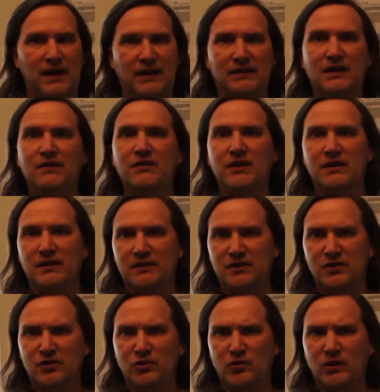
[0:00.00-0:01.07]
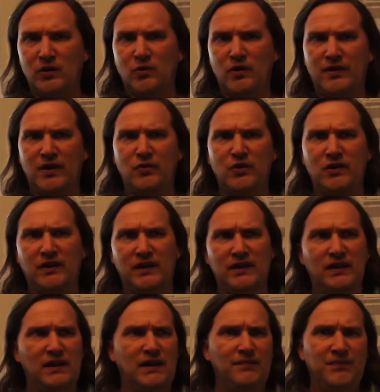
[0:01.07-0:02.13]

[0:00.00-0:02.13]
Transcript: activity that they're doing where they really